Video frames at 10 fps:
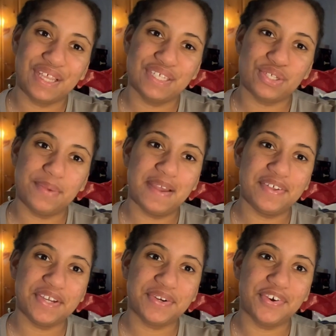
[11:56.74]
so i'm
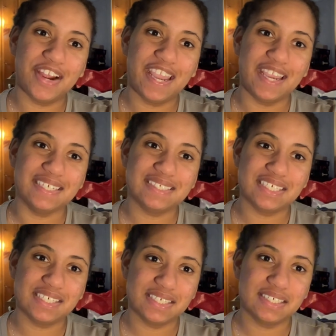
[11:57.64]
having a great
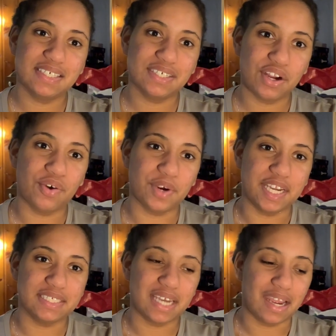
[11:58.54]

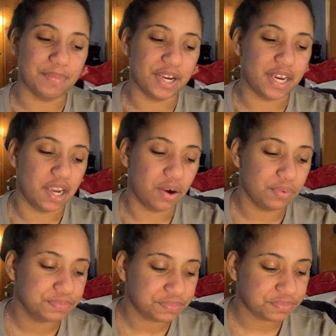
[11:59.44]
great time right now
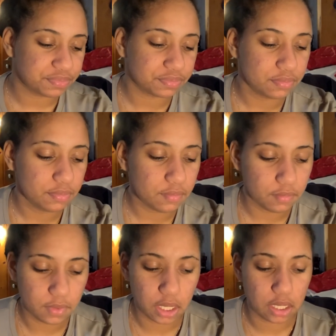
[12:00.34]

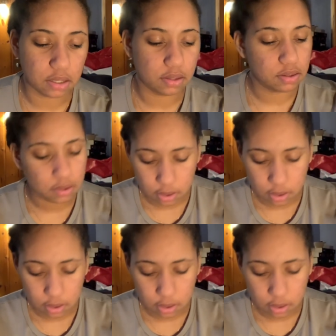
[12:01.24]
and